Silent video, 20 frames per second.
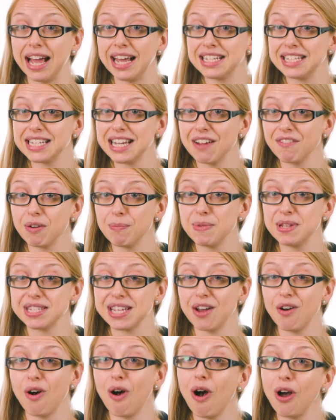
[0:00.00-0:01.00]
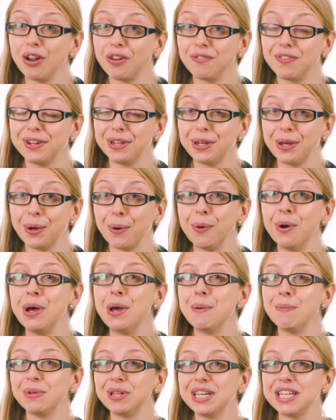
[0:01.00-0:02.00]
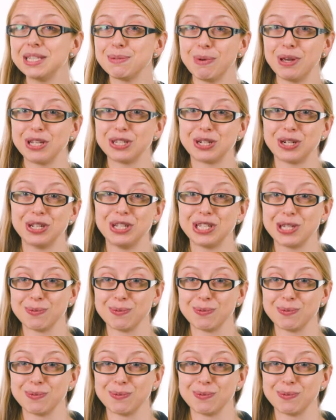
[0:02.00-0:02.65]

And to never miss out on a video, please make sure you